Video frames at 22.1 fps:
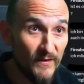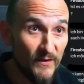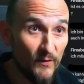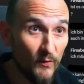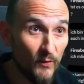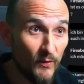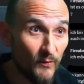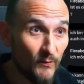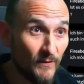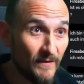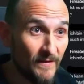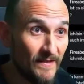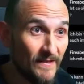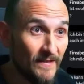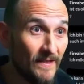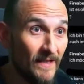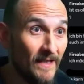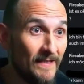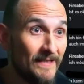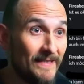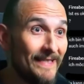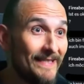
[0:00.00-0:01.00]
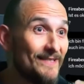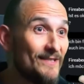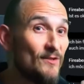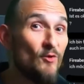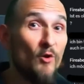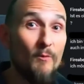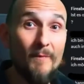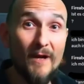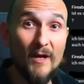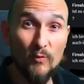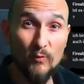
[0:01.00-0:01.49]
Then the message at the
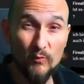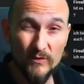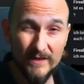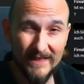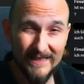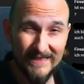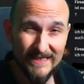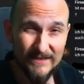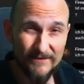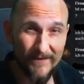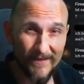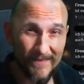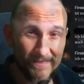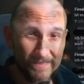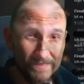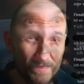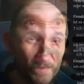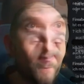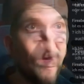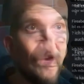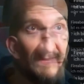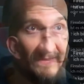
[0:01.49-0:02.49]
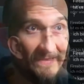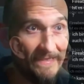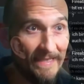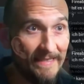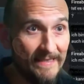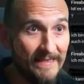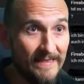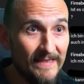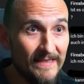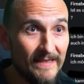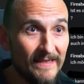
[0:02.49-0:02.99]
top turns into,
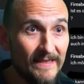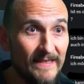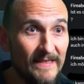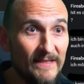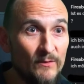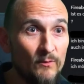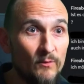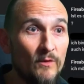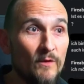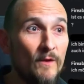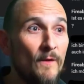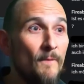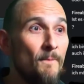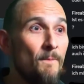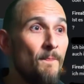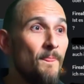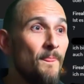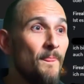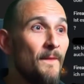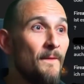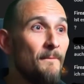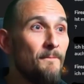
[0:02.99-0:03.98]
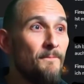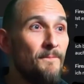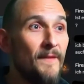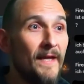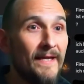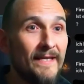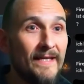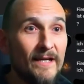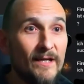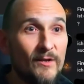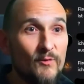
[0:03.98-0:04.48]
well, okay, then next time.
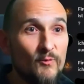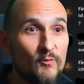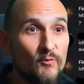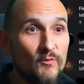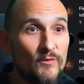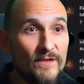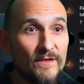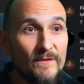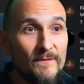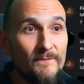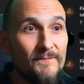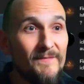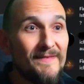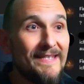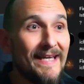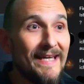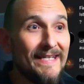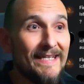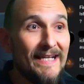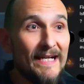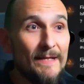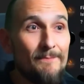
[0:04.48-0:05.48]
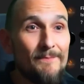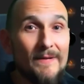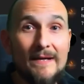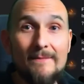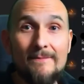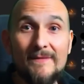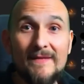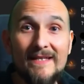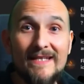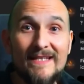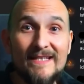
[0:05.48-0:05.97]
We don't want any stress here.
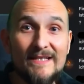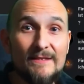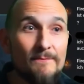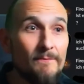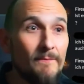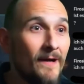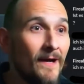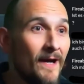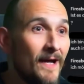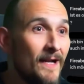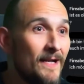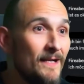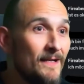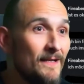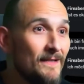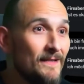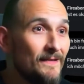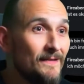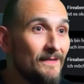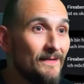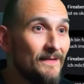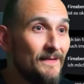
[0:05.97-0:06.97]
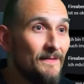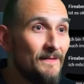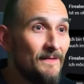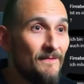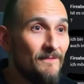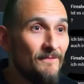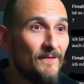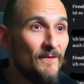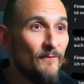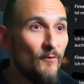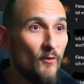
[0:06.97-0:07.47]
Please don't let
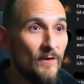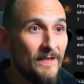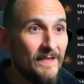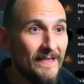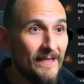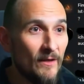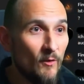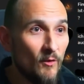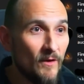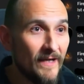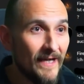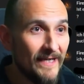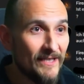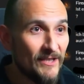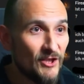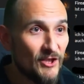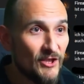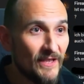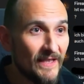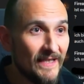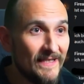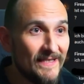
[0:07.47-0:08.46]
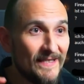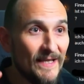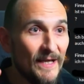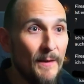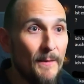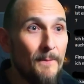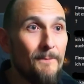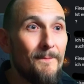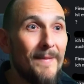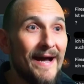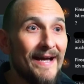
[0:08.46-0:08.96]
it stress you out.
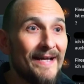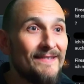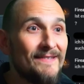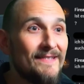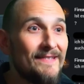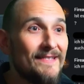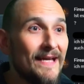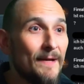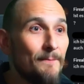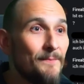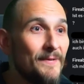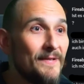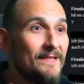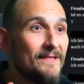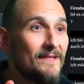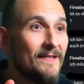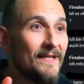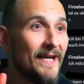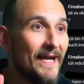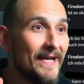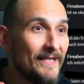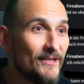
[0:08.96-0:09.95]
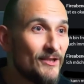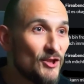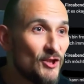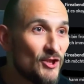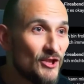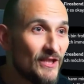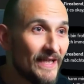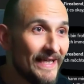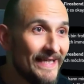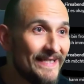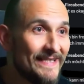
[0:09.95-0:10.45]
This isn't supposed to put
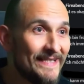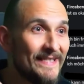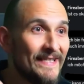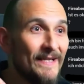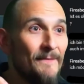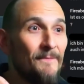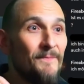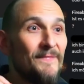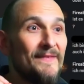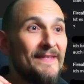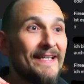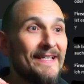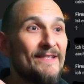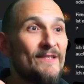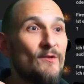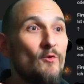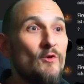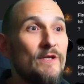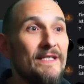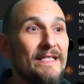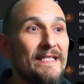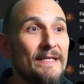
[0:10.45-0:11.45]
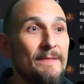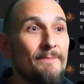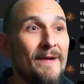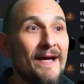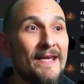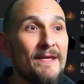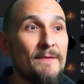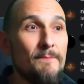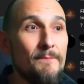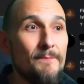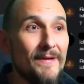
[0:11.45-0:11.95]
pressure on anyone.
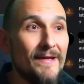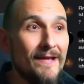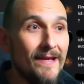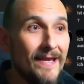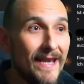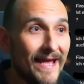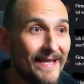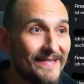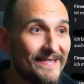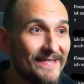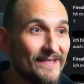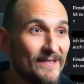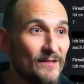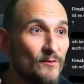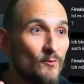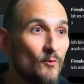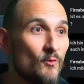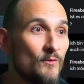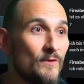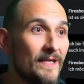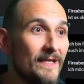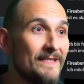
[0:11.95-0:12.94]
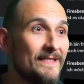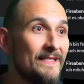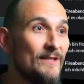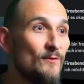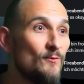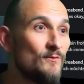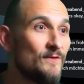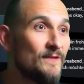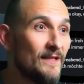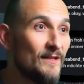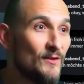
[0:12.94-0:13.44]
Maybe at some point in the future,
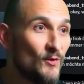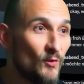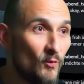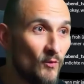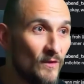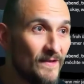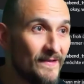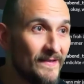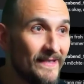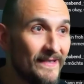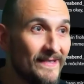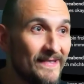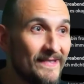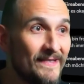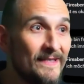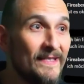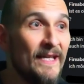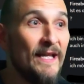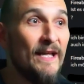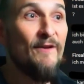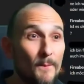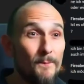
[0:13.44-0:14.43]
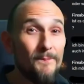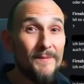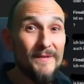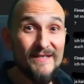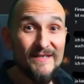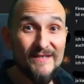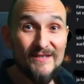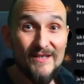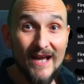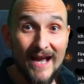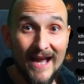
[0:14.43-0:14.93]
another opportunity will come
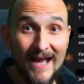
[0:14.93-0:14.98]
around.